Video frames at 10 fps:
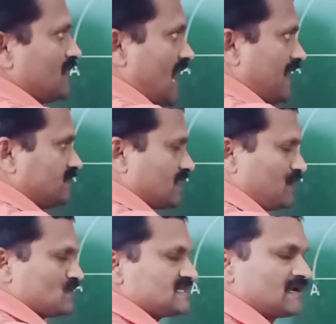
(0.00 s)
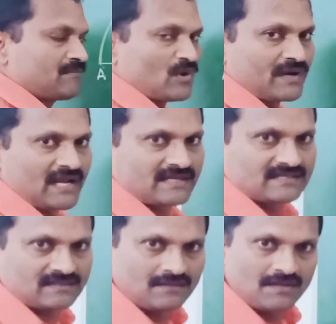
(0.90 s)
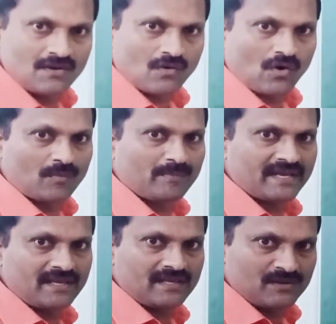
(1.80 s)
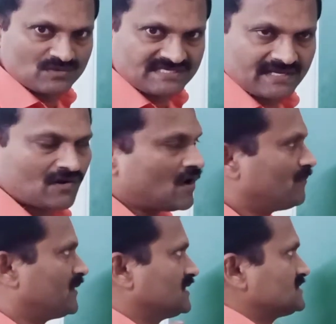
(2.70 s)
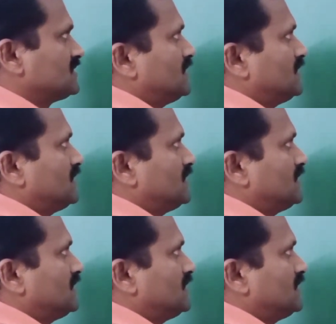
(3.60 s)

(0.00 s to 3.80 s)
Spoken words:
Either using protractor or by using compass,